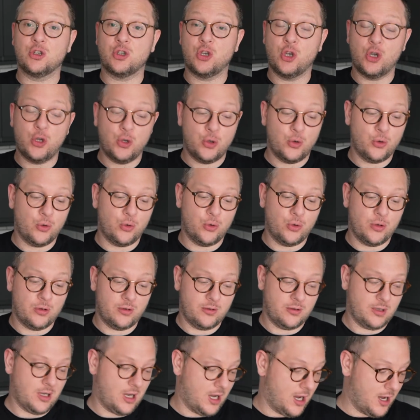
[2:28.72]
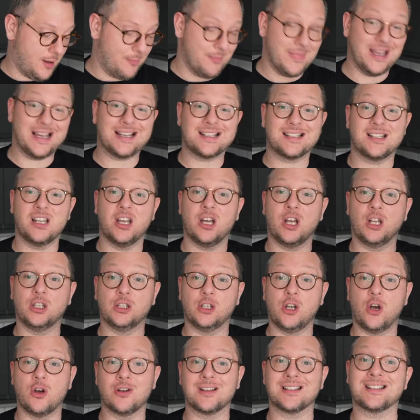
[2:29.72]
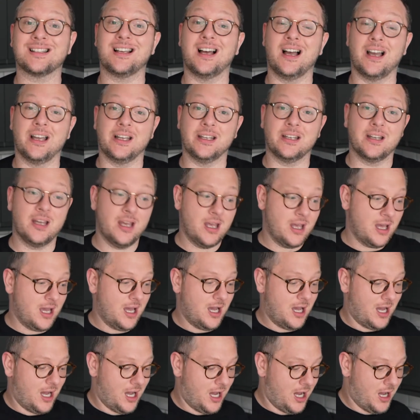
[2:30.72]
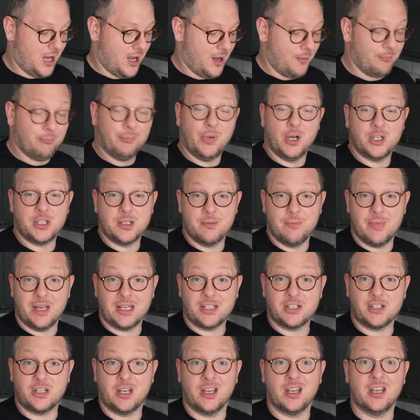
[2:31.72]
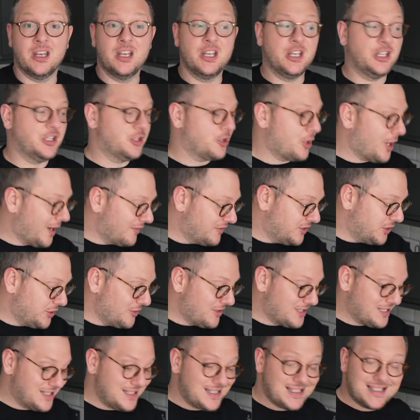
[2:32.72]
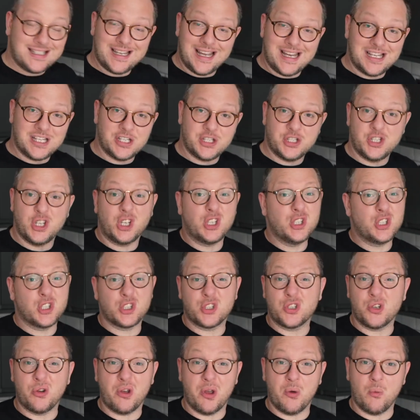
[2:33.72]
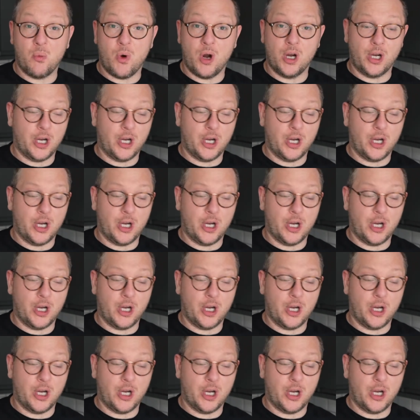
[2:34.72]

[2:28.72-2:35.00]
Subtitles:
to our mixer alongside our butter mixture. You don't have to do this in stages, you can just do it in one